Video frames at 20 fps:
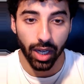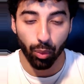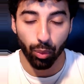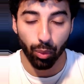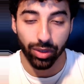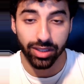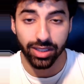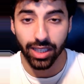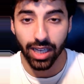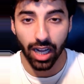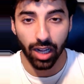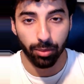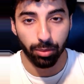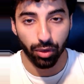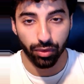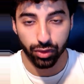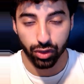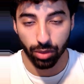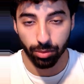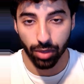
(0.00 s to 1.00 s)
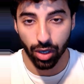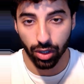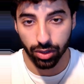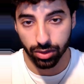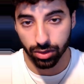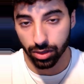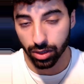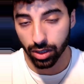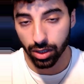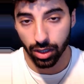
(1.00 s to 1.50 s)
with the help of some
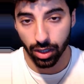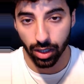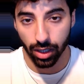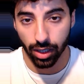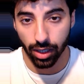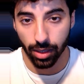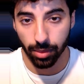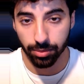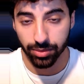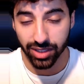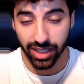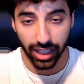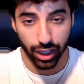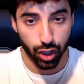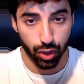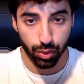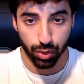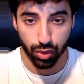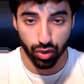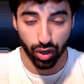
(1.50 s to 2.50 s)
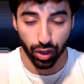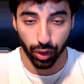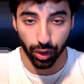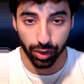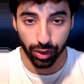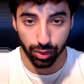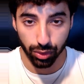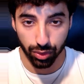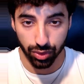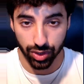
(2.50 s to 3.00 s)
other sections which are
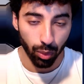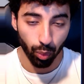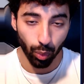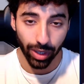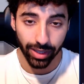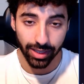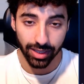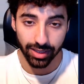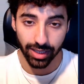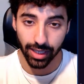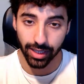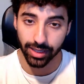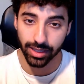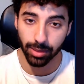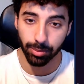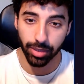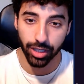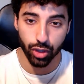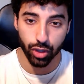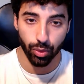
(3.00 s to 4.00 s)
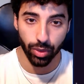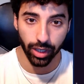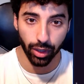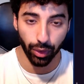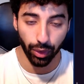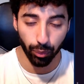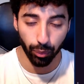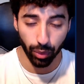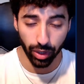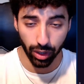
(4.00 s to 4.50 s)
going to see when designing the page,
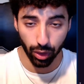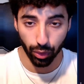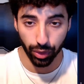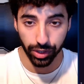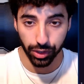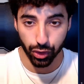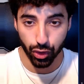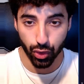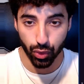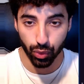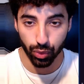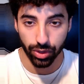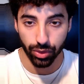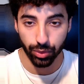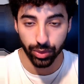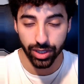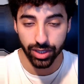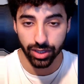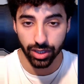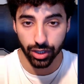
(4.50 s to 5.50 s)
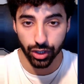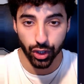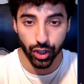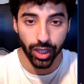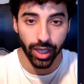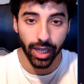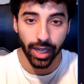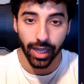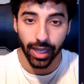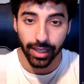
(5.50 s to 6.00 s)
when going through the research.
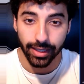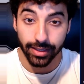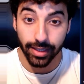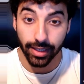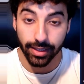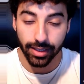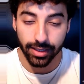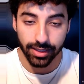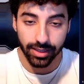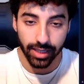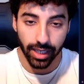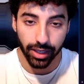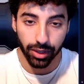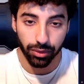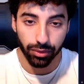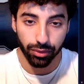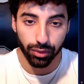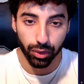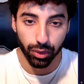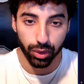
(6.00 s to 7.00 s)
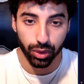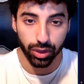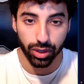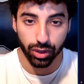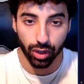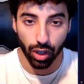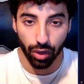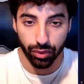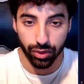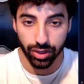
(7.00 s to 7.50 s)
Then the second focus
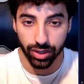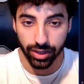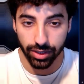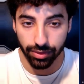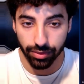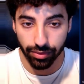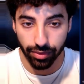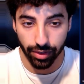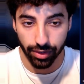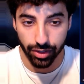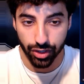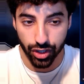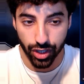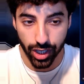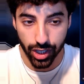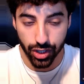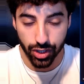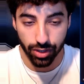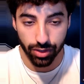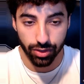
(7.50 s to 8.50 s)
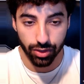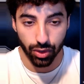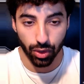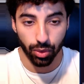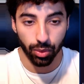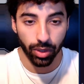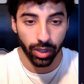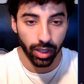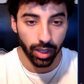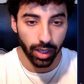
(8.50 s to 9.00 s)
is obviously differentiation.
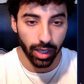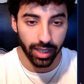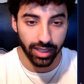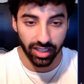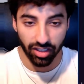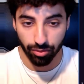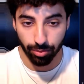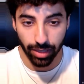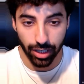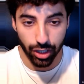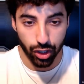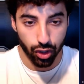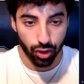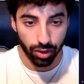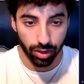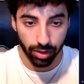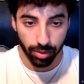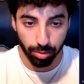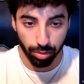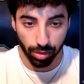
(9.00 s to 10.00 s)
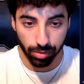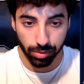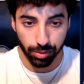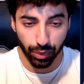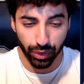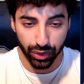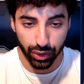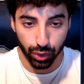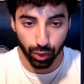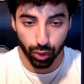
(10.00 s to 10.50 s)
So as I've mentioned, problem
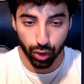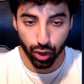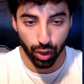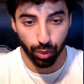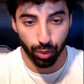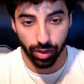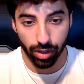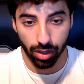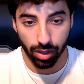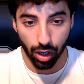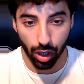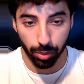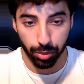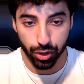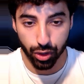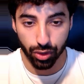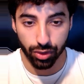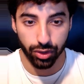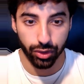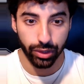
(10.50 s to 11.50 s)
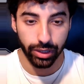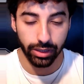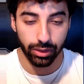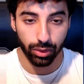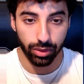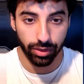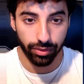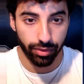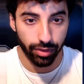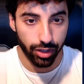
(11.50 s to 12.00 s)
aware, solution aware option, you need
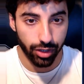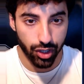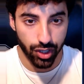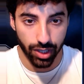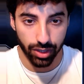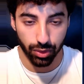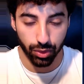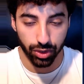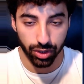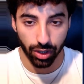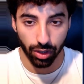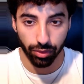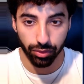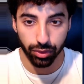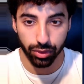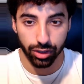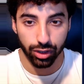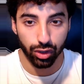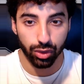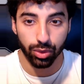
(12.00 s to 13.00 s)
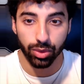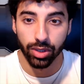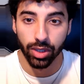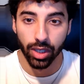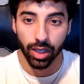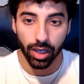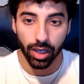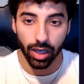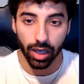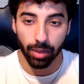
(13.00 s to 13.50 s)
to differentiate yourself. You need to
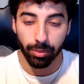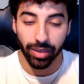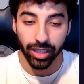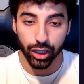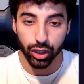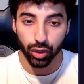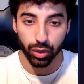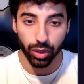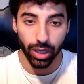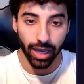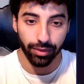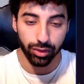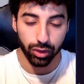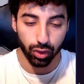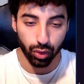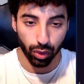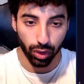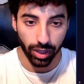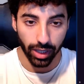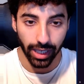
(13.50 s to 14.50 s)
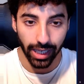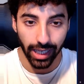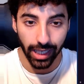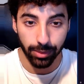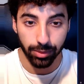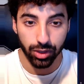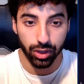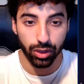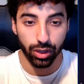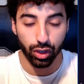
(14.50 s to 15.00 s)
make sure you have strong
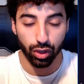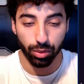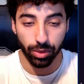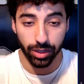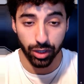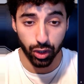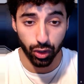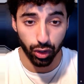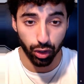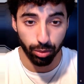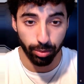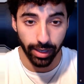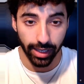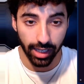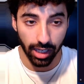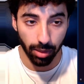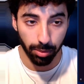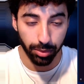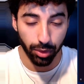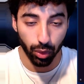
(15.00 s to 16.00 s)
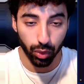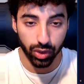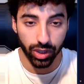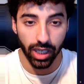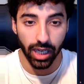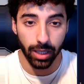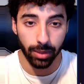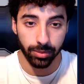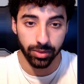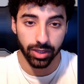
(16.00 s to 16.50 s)
claims. You need to make sure you back up those
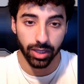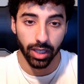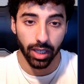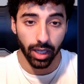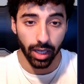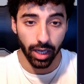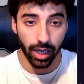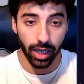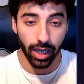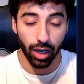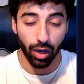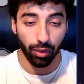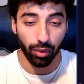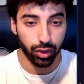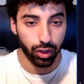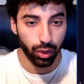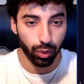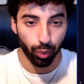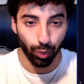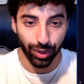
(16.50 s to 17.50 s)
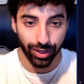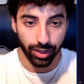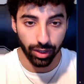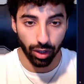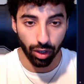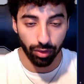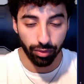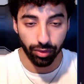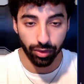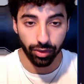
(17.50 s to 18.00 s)
claims, and obviously with the
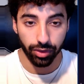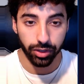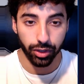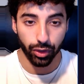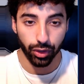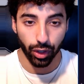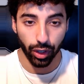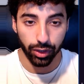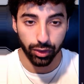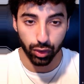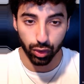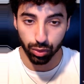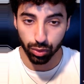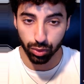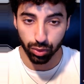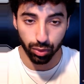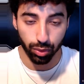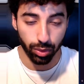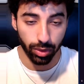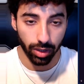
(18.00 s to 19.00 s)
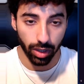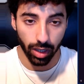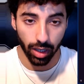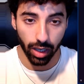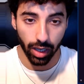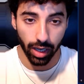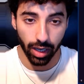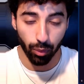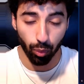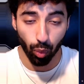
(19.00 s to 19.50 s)
offer you're going to do
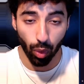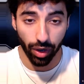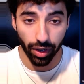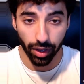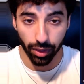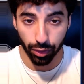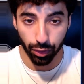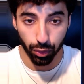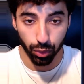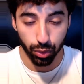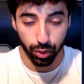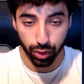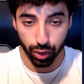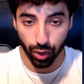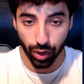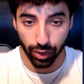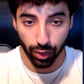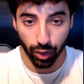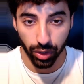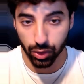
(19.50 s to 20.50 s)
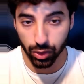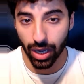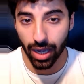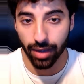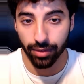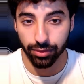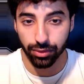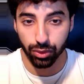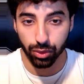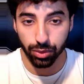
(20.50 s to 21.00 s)
1 and 2, so you're going to
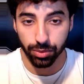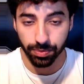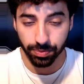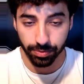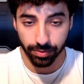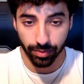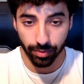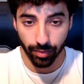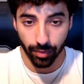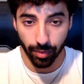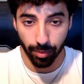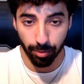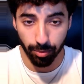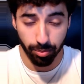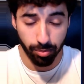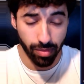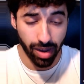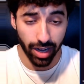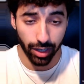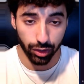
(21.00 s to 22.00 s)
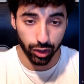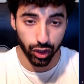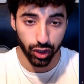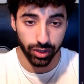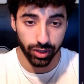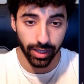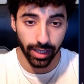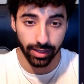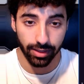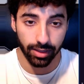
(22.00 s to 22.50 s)
have to
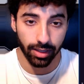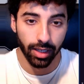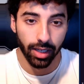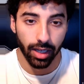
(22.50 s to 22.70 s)
merge that